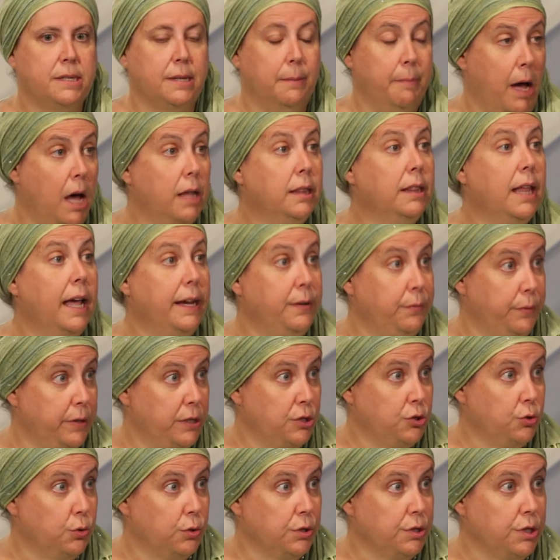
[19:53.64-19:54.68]
some online
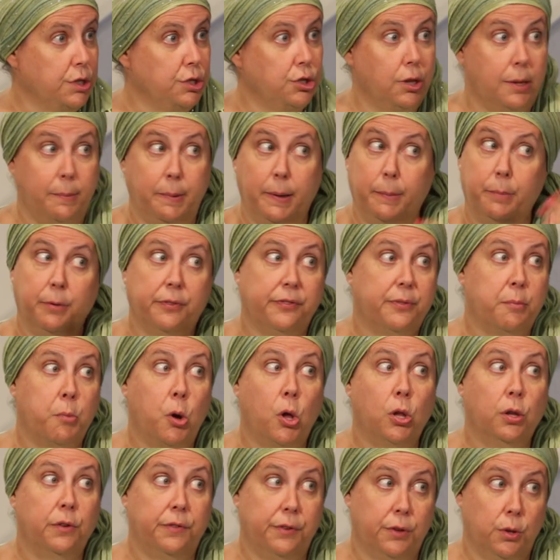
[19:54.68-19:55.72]
resources so that people from
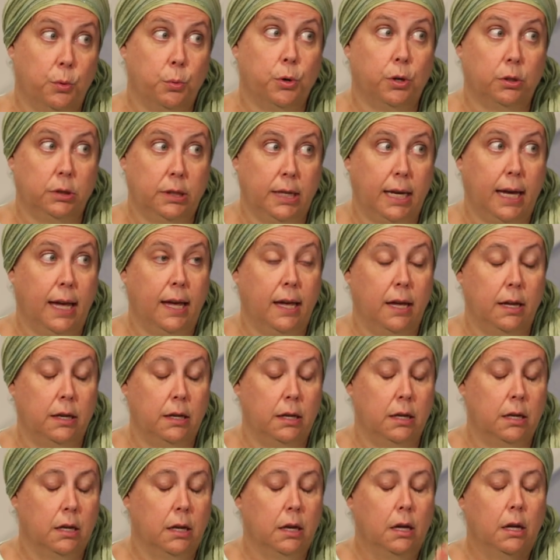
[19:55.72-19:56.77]
all over the world
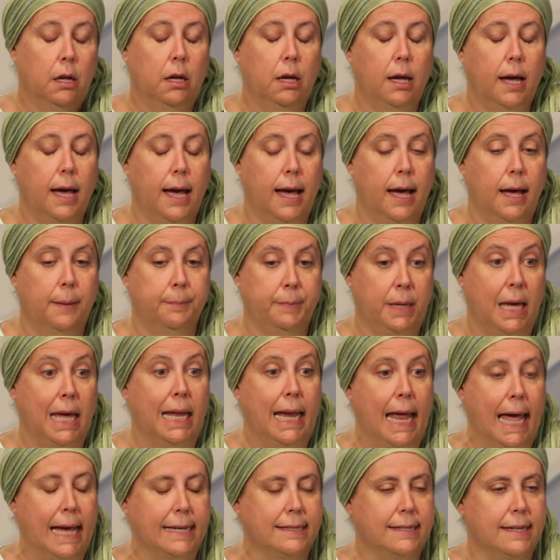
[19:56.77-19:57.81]
can
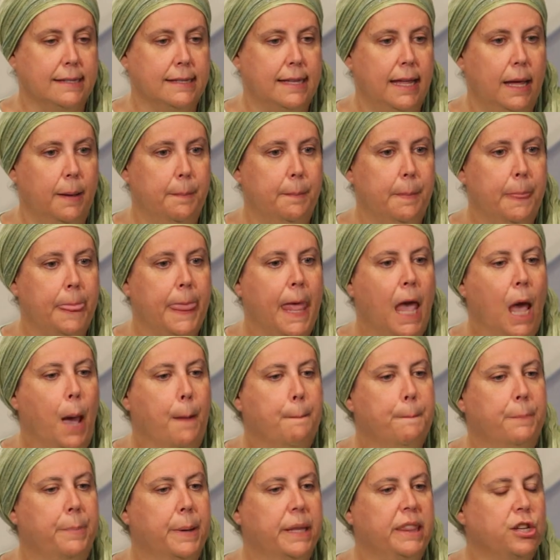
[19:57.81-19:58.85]
access them,
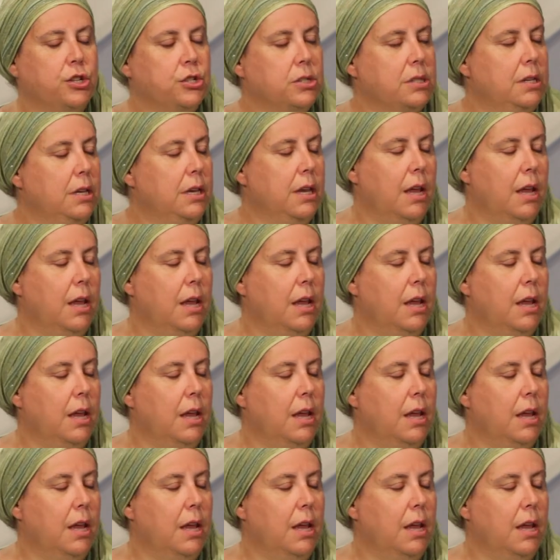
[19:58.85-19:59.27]
but there's